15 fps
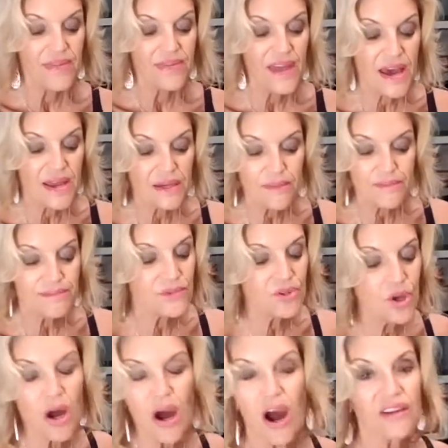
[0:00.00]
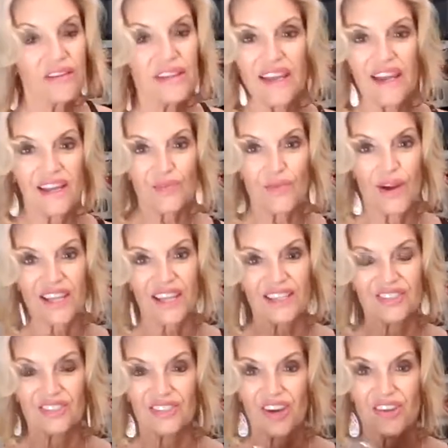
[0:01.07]
And then hardly anyone
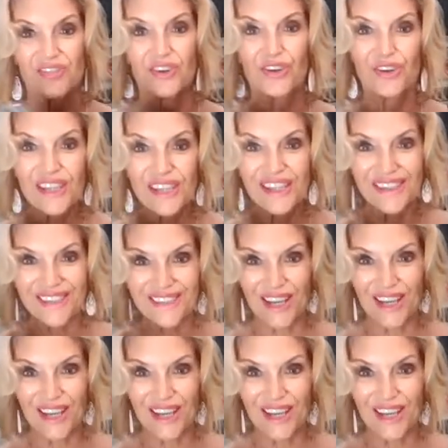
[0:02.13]
gets enough greens.